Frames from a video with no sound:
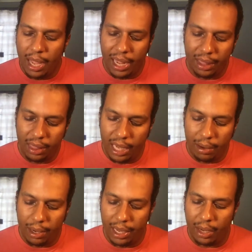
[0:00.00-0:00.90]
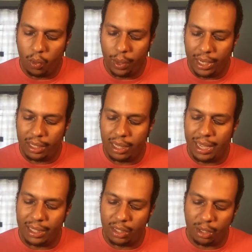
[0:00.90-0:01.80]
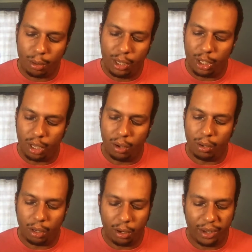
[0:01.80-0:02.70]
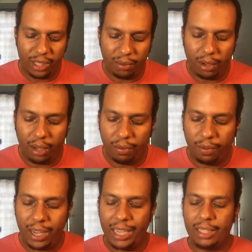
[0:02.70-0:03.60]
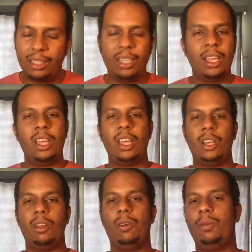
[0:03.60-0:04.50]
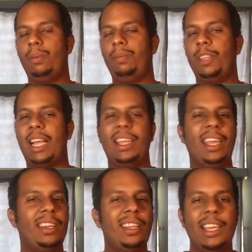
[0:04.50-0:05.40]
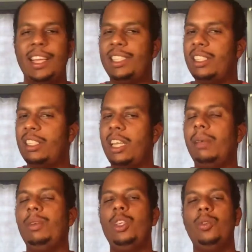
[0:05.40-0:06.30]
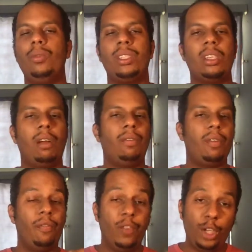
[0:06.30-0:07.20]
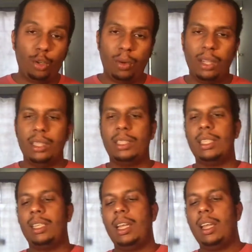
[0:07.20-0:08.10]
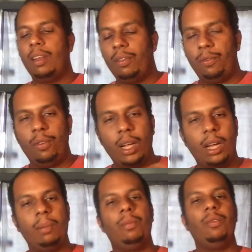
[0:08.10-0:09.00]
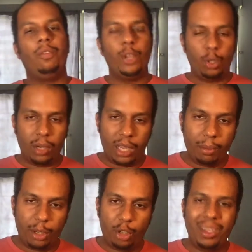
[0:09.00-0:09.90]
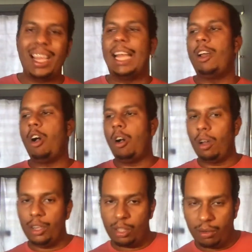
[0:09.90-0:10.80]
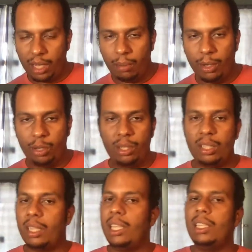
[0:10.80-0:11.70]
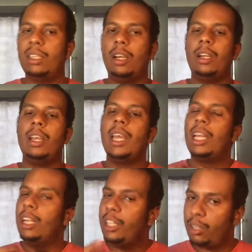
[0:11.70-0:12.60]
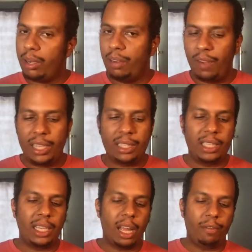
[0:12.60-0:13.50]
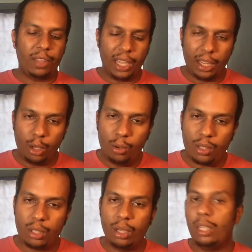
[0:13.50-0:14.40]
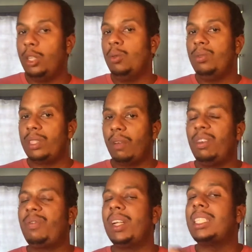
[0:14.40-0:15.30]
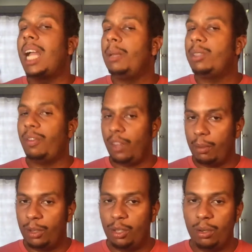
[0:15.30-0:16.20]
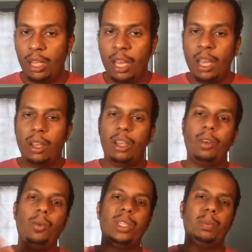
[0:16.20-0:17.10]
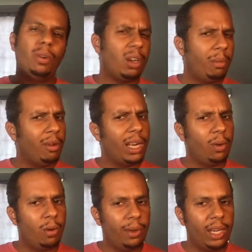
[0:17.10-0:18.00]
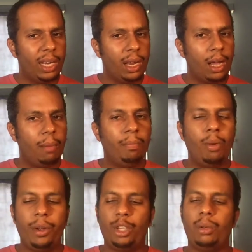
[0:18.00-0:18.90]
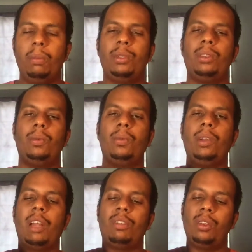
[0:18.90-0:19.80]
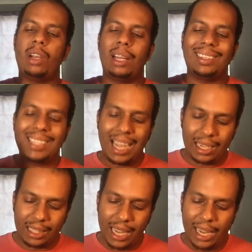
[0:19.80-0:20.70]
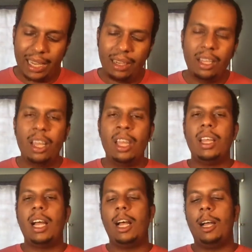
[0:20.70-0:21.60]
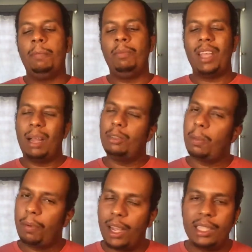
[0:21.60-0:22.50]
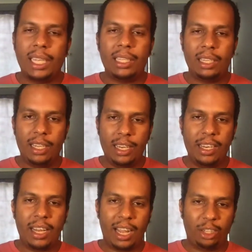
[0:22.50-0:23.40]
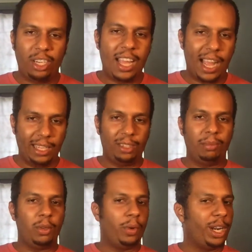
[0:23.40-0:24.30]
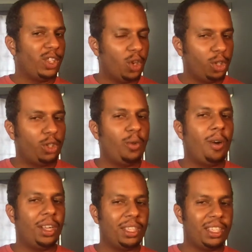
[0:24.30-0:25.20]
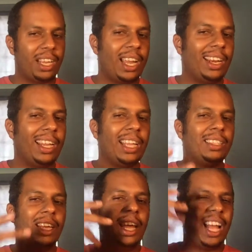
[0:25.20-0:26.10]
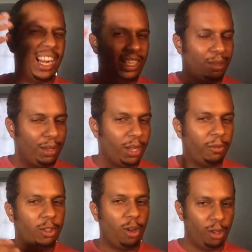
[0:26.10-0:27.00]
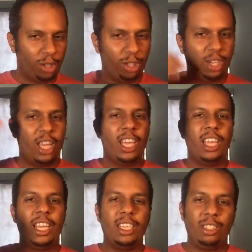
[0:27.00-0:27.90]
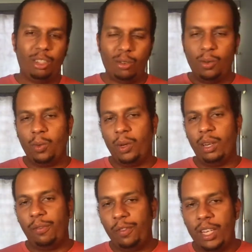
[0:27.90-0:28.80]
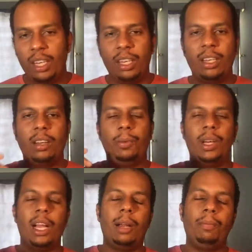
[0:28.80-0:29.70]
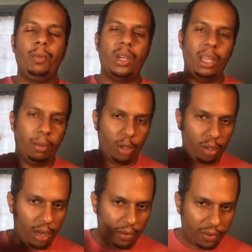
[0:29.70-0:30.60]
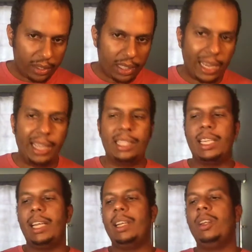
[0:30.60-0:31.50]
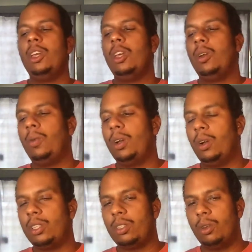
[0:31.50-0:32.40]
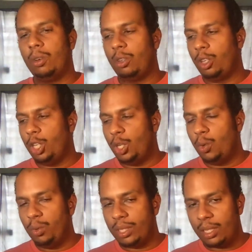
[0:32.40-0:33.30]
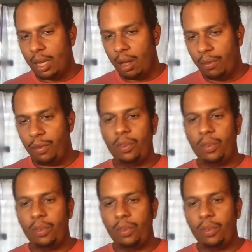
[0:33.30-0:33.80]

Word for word: and there again went that screech owl graceful in flight. Now, again, it's the same use of visuals um, visual imagery and auditory imagery. So these are literary devices that you have to get used to, the use of different types of imagery. You know, we spoke about that when we did um, poetry, but you have to look on tactile. Um, I'm surprised that he didn't actually add something where they touch the water to kind of get a little bit of touch in tune with the feeling, with, um, with the imagery of sight and with also the use of